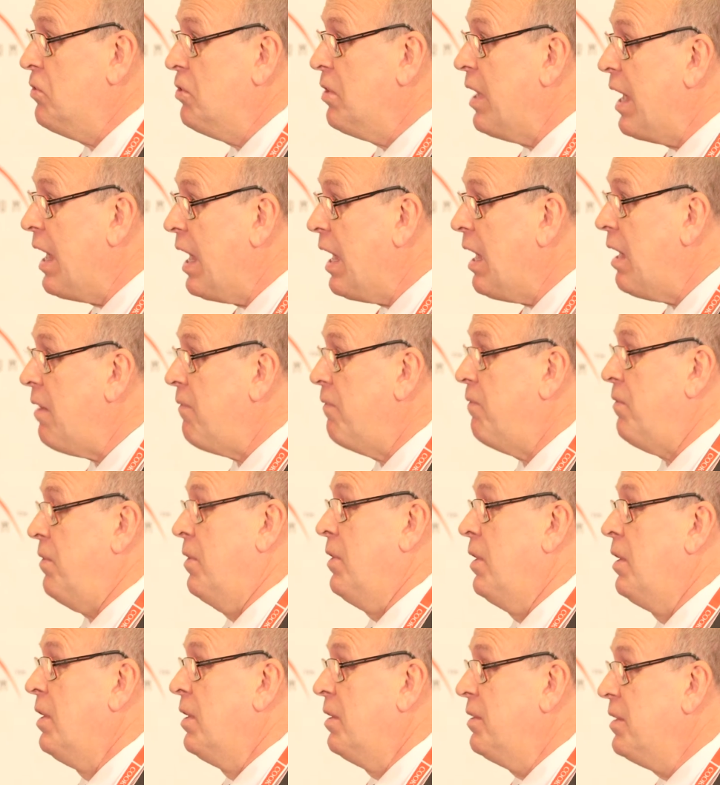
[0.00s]
have
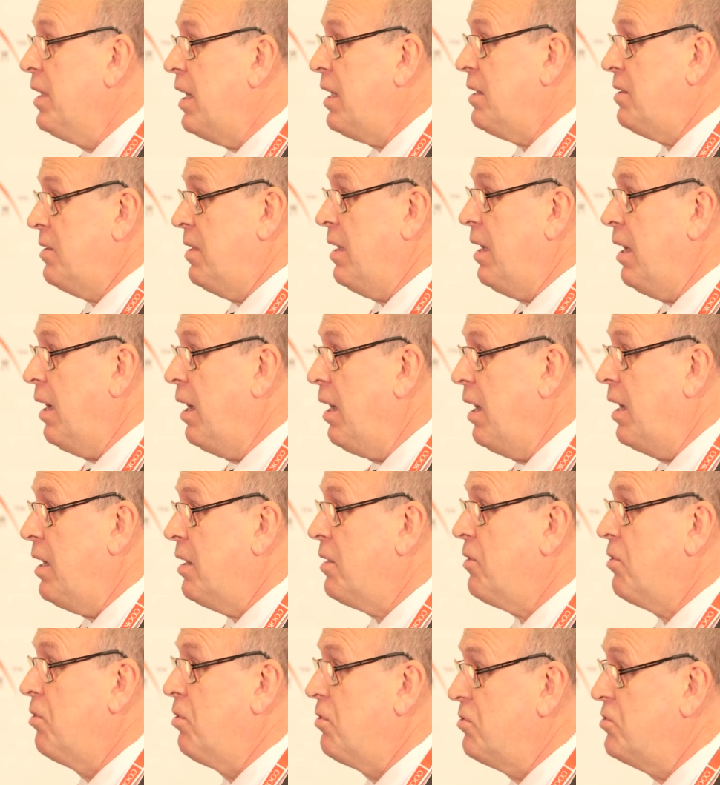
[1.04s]
that high
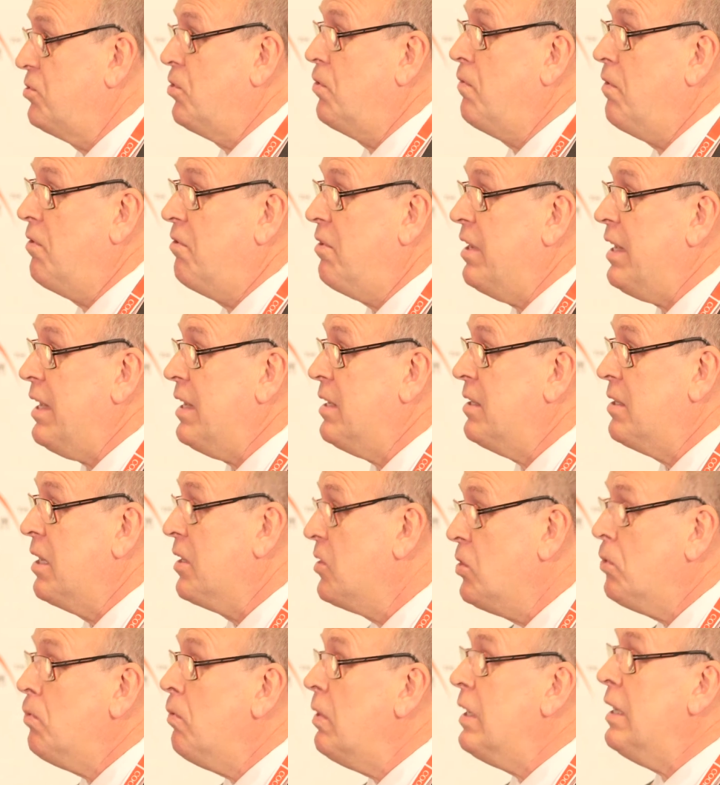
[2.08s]
crossover rate,
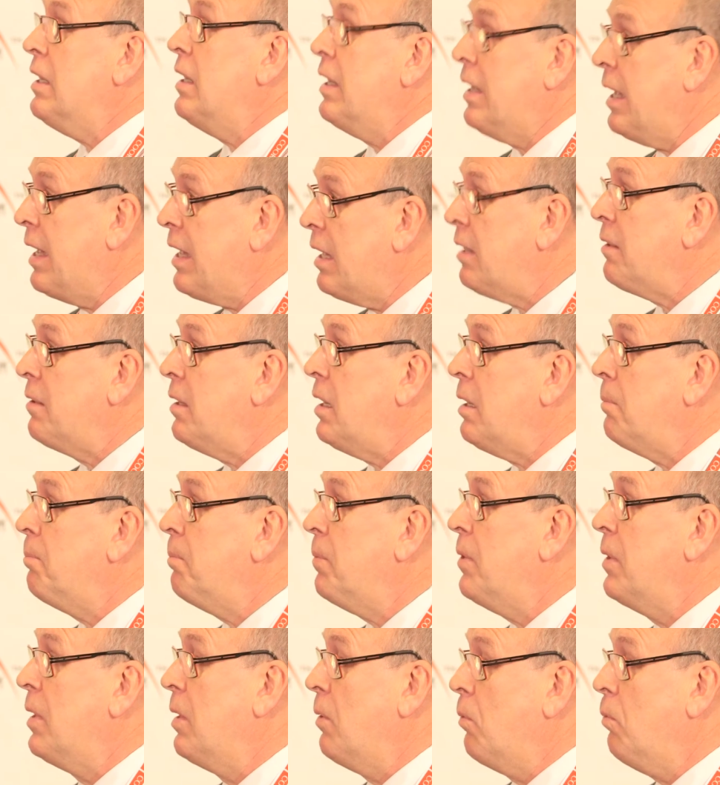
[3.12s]
you will end up
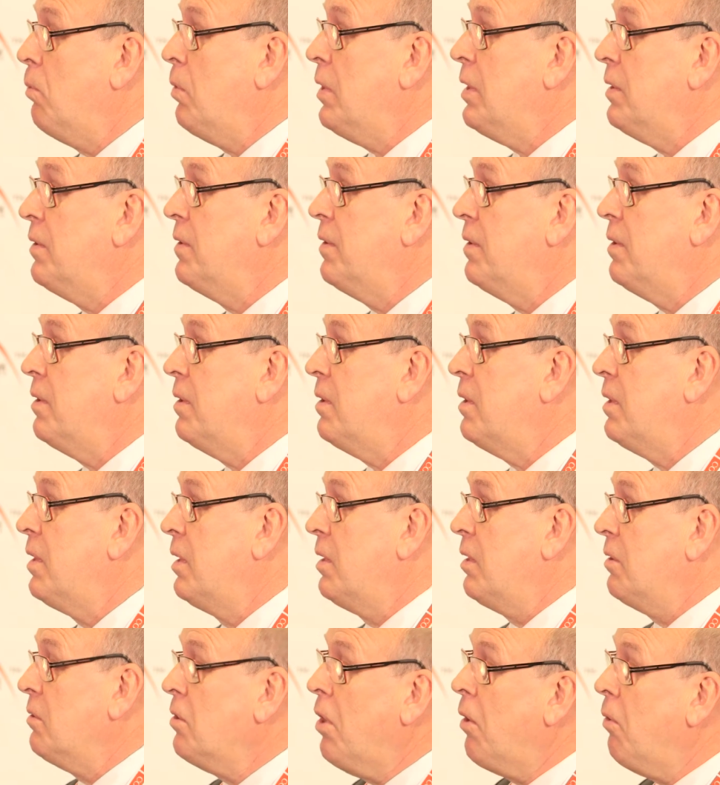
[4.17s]
with
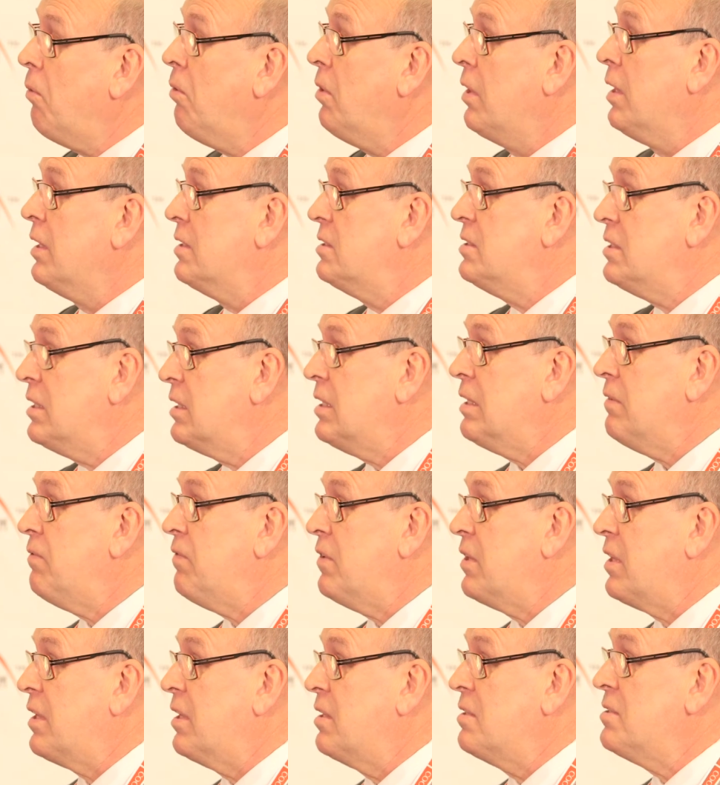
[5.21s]
no
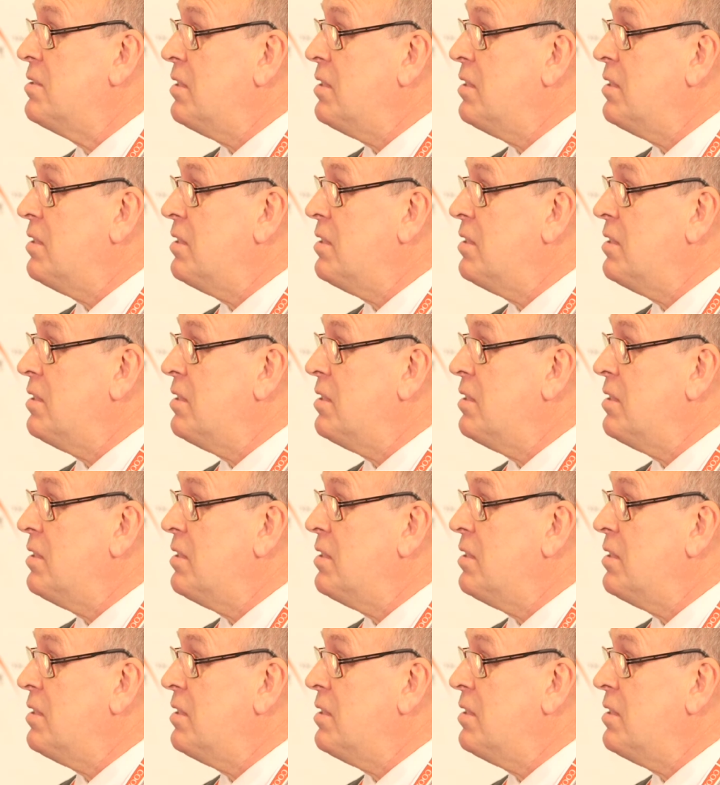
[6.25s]
significance